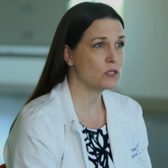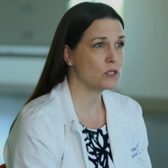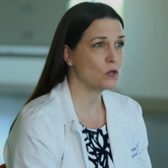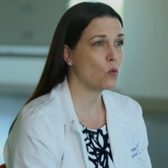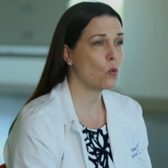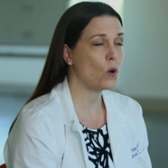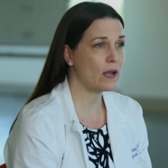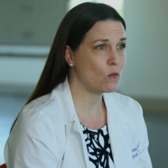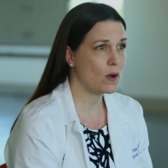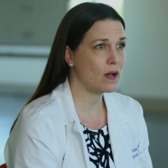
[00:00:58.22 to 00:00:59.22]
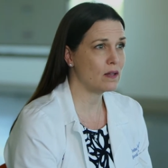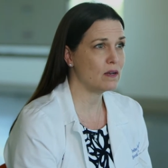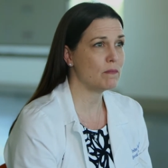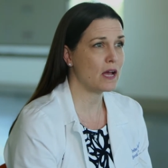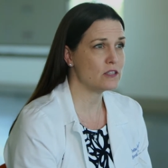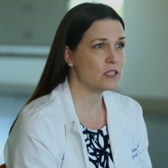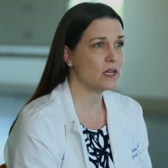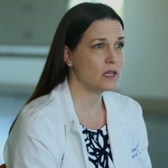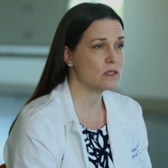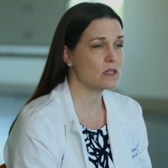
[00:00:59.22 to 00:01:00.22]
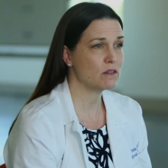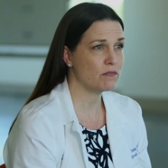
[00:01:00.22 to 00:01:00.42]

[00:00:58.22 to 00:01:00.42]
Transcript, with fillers: do quite well in matching into the